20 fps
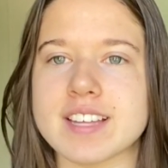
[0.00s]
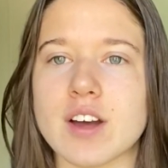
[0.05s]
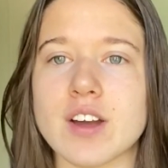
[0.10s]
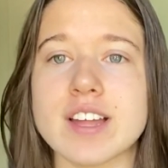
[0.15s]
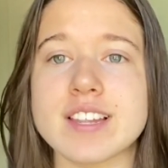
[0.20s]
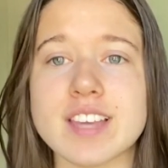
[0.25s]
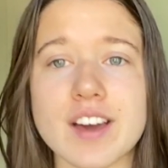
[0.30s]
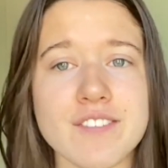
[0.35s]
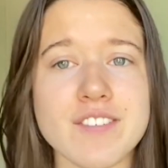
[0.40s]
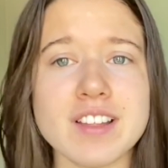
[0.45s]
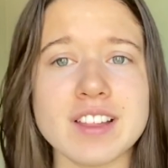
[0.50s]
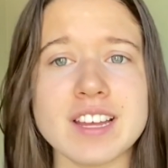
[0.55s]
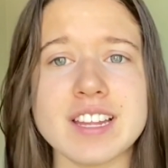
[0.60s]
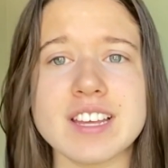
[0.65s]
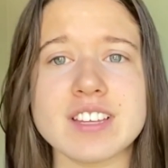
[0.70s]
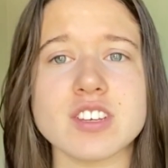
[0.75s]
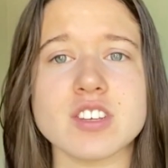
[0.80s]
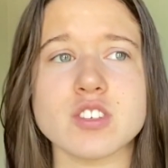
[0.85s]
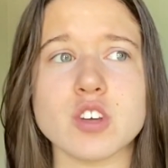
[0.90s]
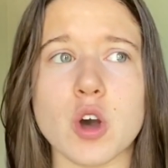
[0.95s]
Now it definitely
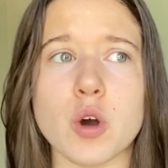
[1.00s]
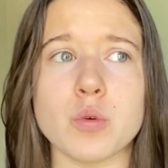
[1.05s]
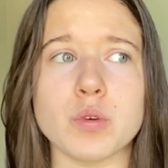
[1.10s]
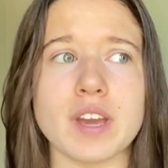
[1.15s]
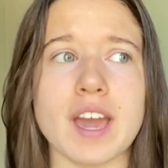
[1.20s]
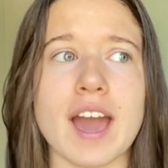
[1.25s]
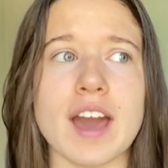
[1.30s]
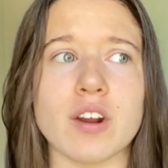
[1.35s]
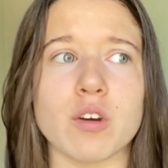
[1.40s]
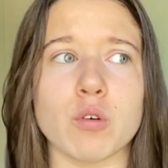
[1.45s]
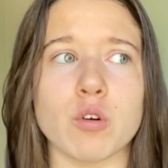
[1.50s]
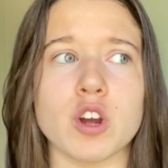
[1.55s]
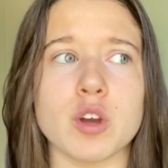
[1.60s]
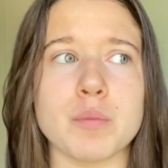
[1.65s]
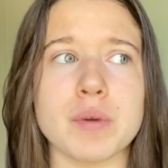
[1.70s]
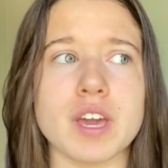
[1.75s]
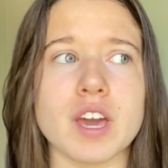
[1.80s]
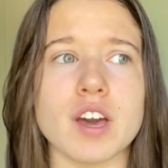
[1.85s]
needs its own category,